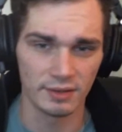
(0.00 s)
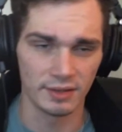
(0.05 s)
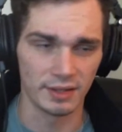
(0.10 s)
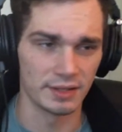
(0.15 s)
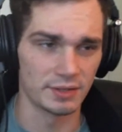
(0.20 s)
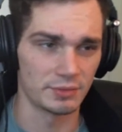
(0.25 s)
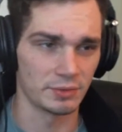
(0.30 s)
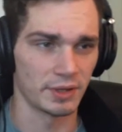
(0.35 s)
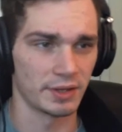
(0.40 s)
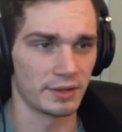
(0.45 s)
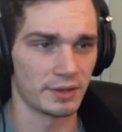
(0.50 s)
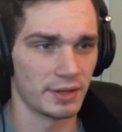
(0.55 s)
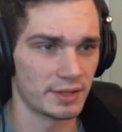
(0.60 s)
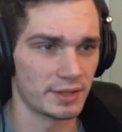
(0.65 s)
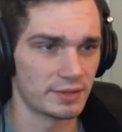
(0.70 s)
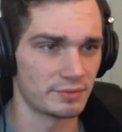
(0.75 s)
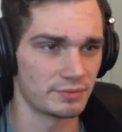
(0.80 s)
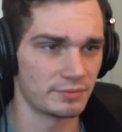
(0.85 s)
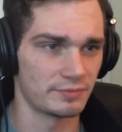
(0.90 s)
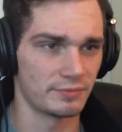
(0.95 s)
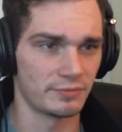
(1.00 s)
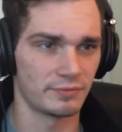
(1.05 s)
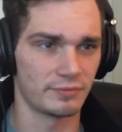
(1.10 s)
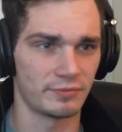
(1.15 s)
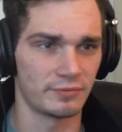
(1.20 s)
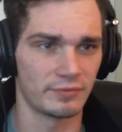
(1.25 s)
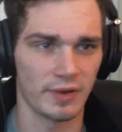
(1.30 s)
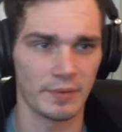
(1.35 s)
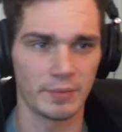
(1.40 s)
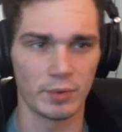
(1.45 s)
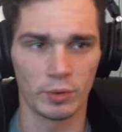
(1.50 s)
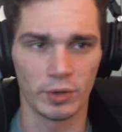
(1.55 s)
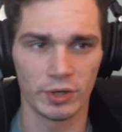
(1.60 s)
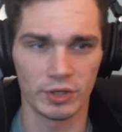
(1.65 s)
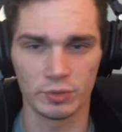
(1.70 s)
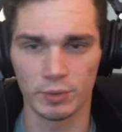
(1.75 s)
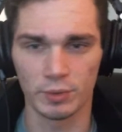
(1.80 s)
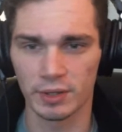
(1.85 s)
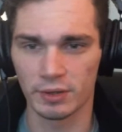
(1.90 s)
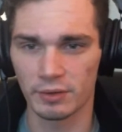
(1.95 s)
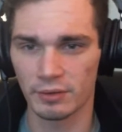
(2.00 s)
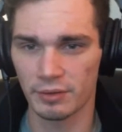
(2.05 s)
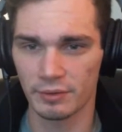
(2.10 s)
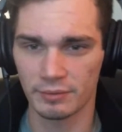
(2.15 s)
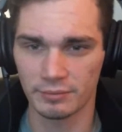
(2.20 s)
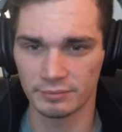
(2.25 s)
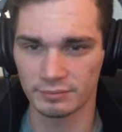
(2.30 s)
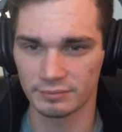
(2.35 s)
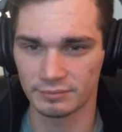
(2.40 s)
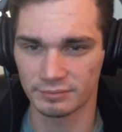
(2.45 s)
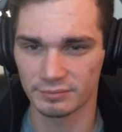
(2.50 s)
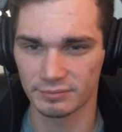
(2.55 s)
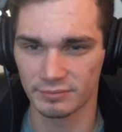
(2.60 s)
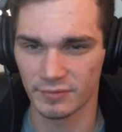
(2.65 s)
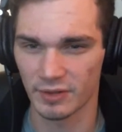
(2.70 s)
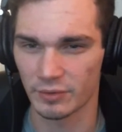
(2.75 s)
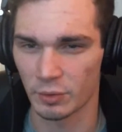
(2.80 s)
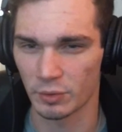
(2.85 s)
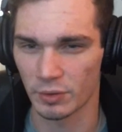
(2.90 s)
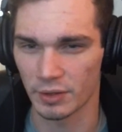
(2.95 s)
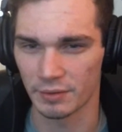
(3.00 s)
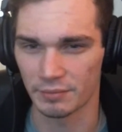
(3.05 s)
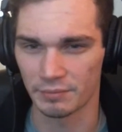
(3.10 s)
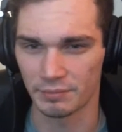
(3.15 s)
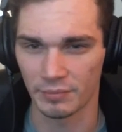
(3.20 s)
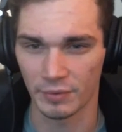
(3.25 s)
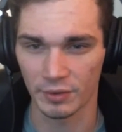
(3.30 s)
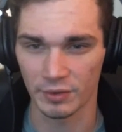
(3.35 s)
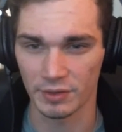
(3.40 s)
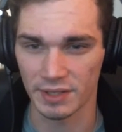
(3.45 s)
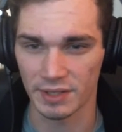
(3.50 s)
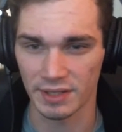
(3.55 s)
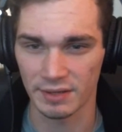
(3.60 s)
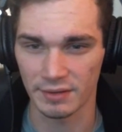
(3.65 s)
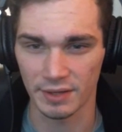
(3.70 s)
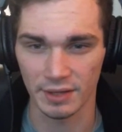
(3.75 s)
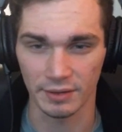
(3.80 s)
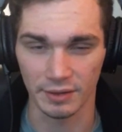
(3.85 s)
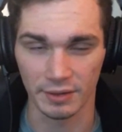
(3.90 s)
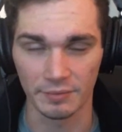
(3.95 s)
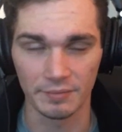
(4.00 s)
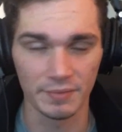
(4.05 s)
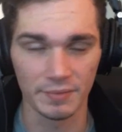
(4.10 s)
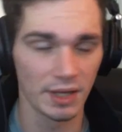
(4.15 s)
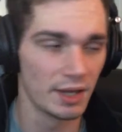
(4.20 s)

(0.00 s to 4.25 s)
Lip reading: It's February 12th, February 13th, I don't know.